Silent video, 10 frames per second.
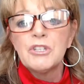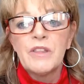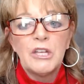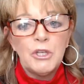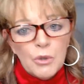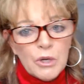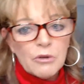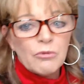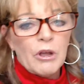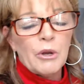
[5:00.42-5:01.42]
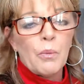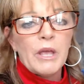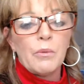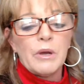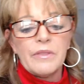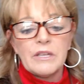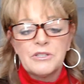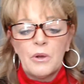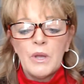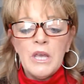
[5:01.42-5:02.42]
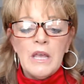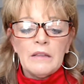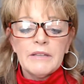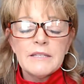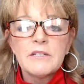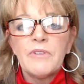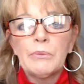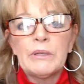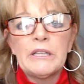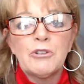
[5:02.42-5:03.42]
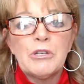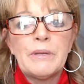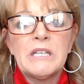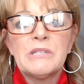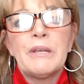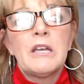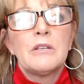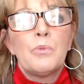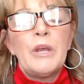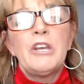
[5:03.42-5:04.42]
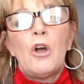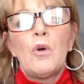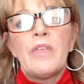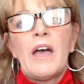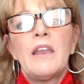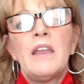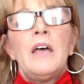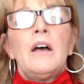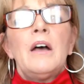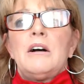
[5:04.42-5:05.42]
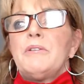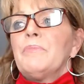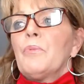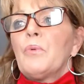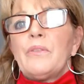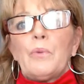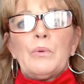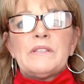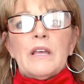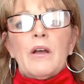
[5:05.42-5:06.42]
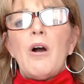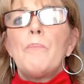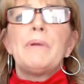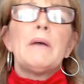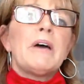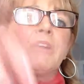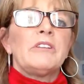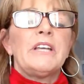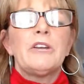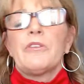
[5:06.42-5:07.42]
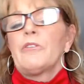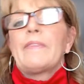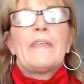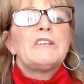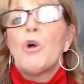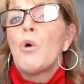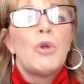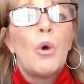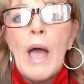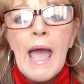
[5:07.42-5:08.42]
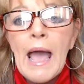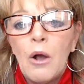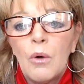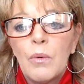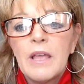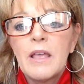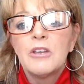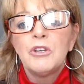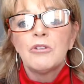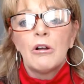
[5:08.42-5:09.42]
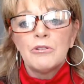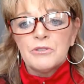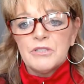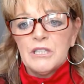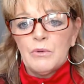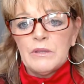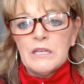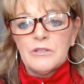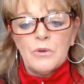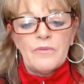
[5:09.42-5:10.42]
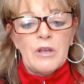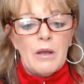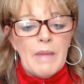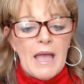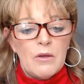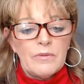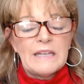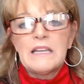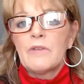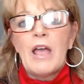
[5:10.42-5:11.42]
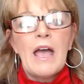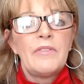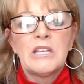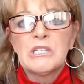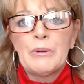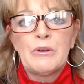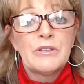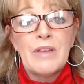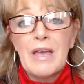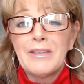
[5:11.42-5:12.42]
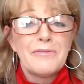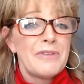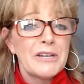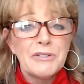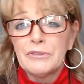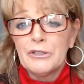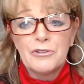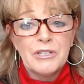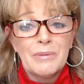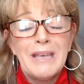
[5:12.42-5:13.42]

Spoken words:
that you can run away with. And so let's define what leadership is, because we know that when we say, oh, be a better leader, they're like, they don't know how. And you're also dealing with kids who have come out that never had the experience of having effective leadership.